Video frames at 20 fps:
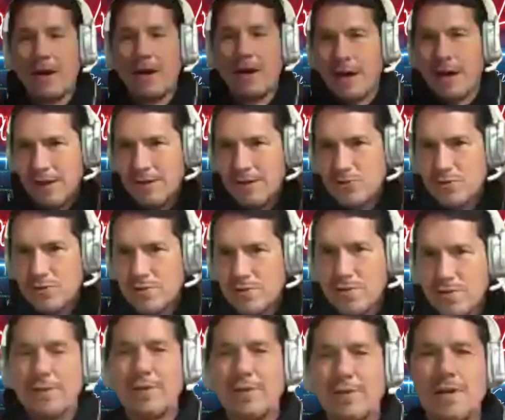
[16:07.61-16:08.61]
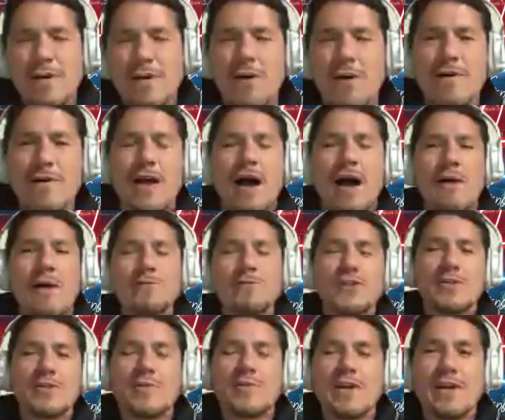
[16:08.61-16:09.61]
I think I got you. Okay. I would
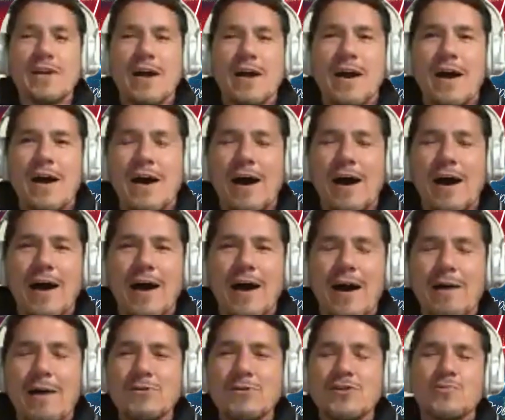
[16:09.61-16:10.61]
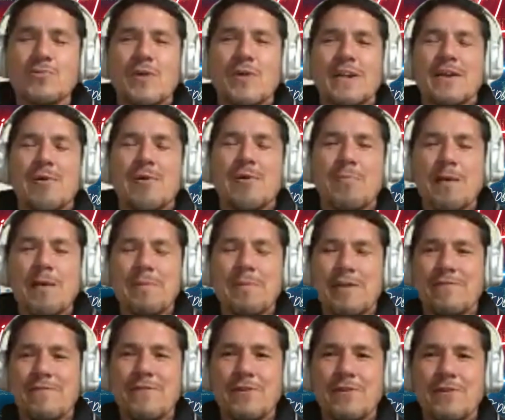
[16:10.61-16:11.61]
just want to know,
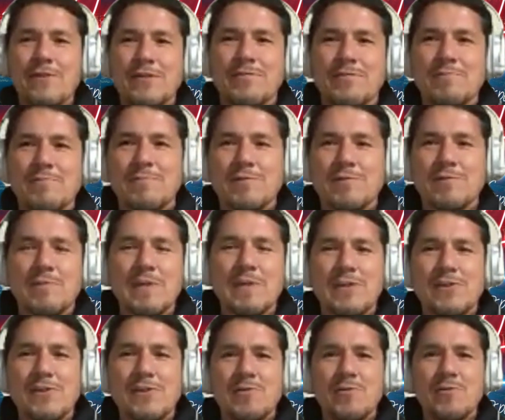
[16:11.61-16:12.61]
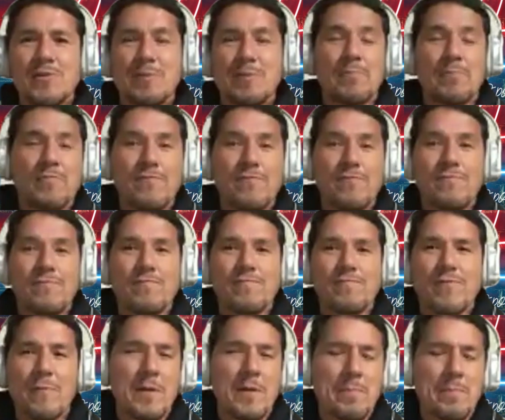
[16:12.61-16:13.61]
maybe if you could speak to
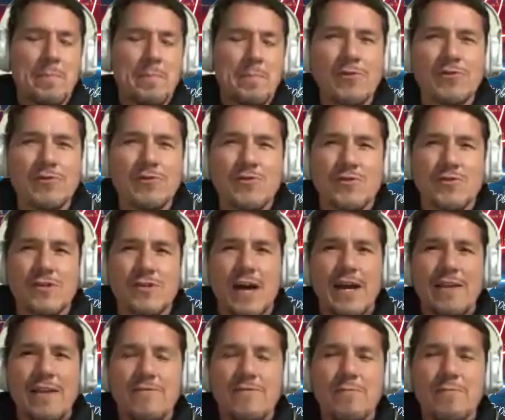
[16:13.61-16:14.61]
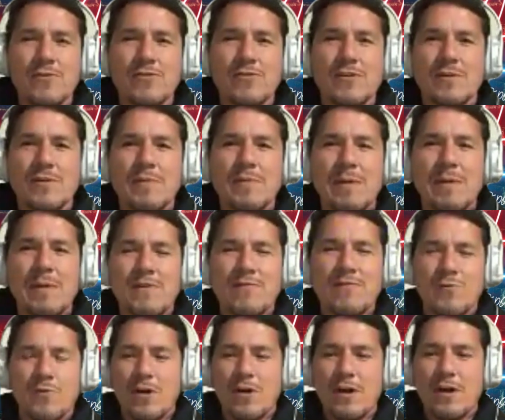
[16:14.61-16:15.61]
from the producer side of music, maybe
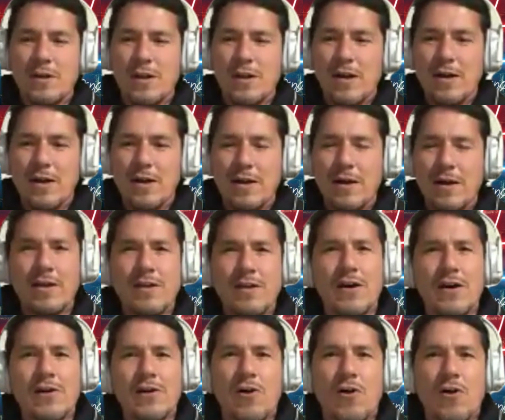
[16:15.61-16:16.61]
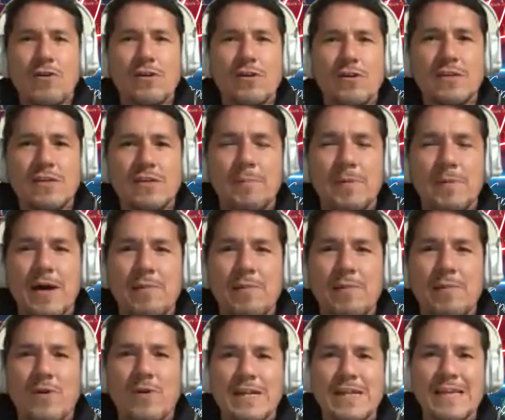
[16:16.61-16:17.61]
for a younger artist coming
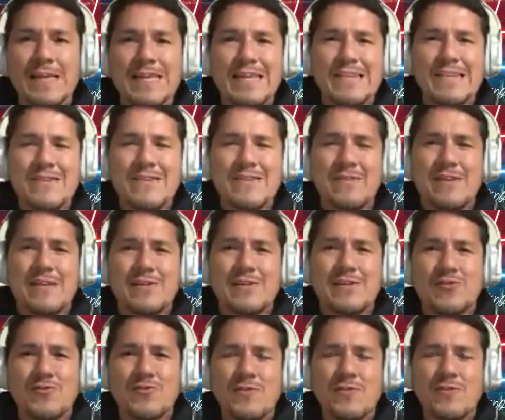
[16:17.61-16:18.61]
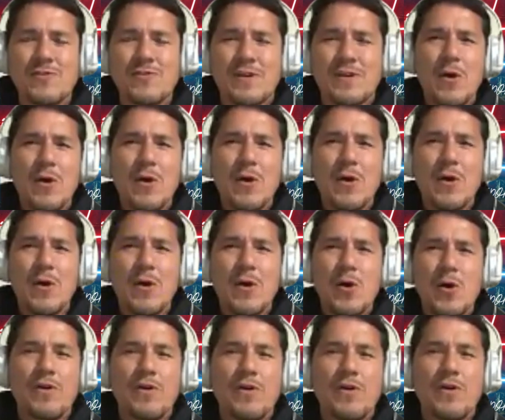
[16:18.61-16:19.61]
up wanting to get into the industry, what are
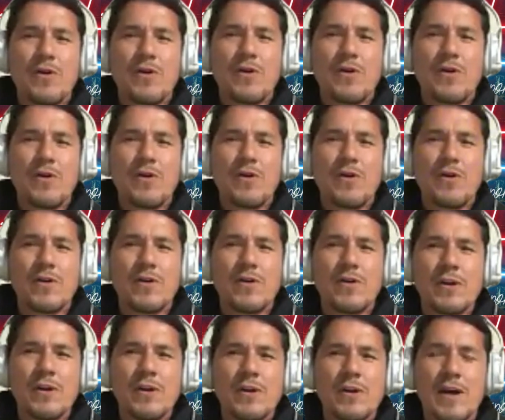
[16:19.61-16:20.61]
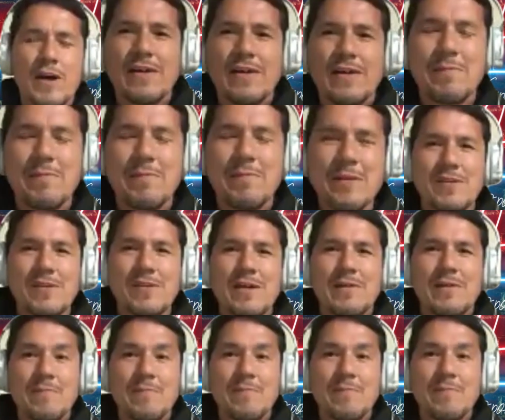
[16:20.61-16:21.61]
a couple of things, maybe tips that maybe
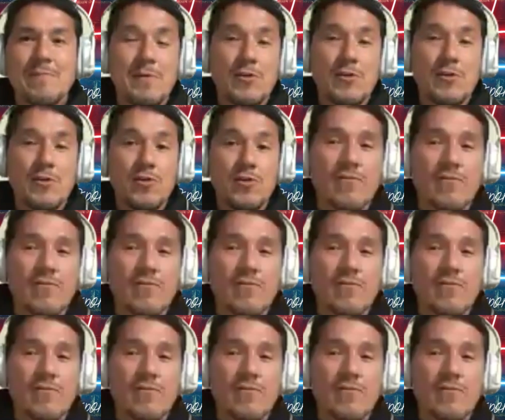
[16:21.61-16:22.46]
you look for